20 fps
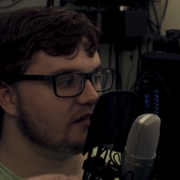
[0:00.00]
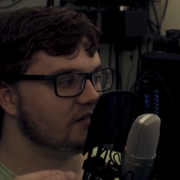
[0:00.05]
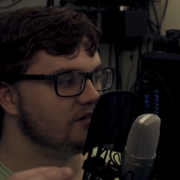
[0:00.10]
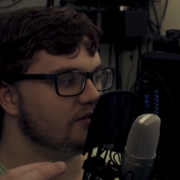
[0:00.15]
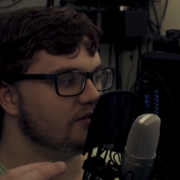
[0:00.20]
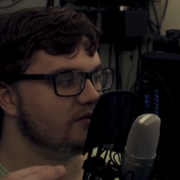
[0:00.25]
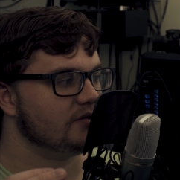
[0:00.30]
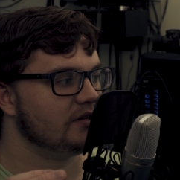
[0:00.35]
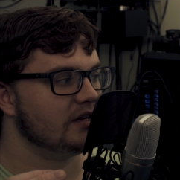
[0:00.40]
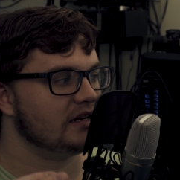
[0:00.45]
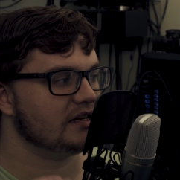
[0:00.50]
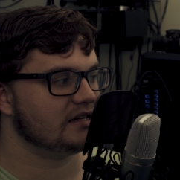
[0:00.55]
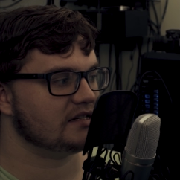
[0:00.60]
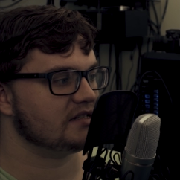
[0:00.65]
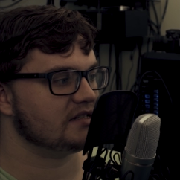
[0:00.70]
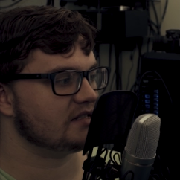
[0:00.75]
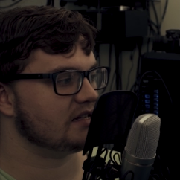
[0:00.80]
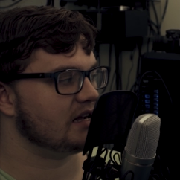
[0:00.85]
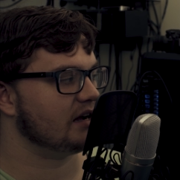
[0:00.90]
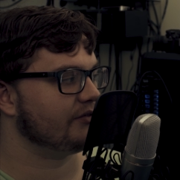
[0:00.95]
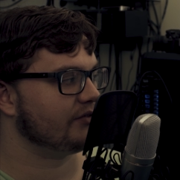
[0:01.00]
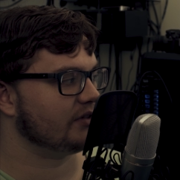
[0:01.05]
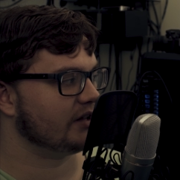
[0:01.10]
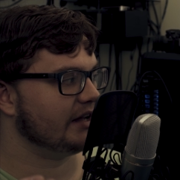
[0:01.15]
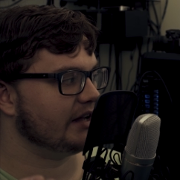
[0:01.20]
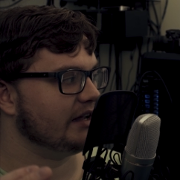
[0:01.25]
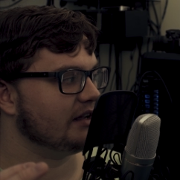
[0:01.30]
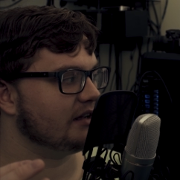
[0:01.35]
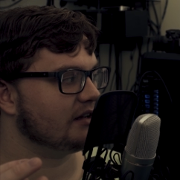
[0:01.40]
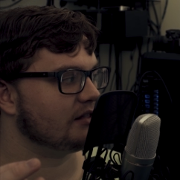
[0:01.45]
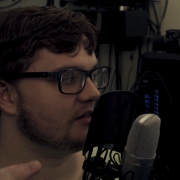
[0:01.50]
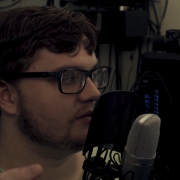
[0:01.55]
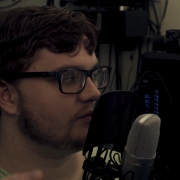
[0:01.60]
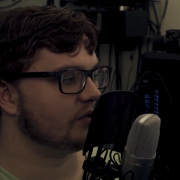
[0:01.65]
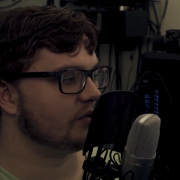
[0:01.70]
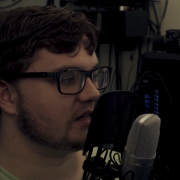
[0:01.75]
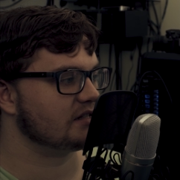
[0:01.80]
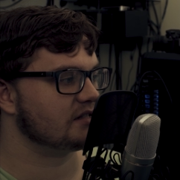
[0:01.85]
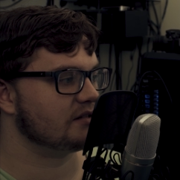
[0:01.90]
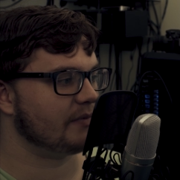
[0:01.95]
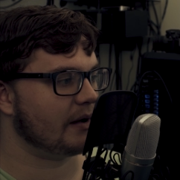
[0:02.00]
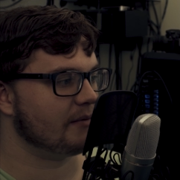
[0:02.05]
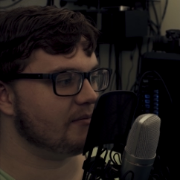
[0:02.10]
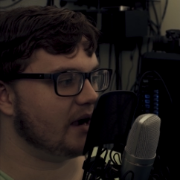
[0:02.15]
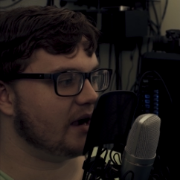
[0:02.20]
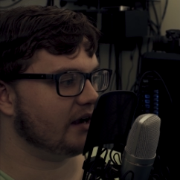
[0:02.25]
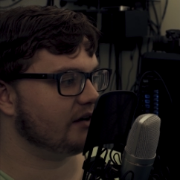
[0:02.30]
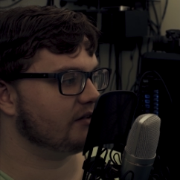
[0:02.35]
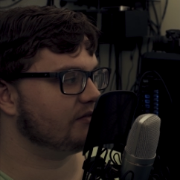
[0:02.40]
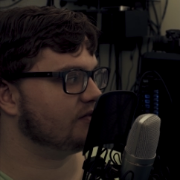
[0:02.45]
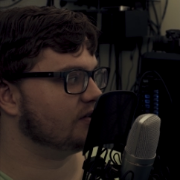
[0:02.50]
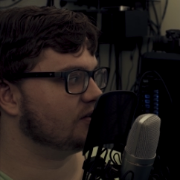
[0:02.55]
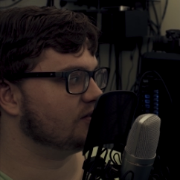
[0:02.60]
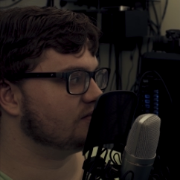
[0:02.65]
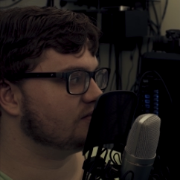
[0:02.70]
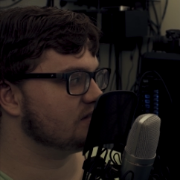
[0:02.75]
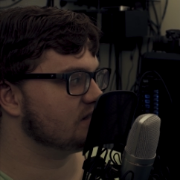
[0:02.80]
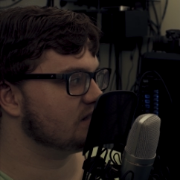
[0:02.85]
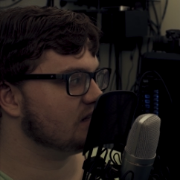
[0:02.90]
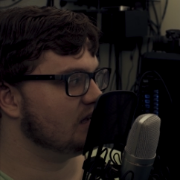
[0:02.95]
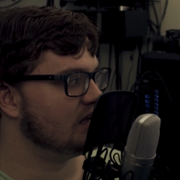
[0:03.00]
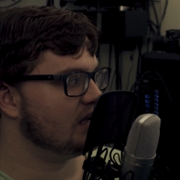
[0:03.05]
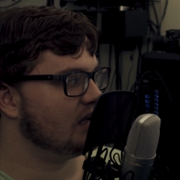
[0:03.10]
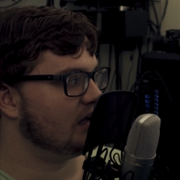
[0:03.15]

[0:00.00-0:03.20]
to get it to sound like the rest of my microphones.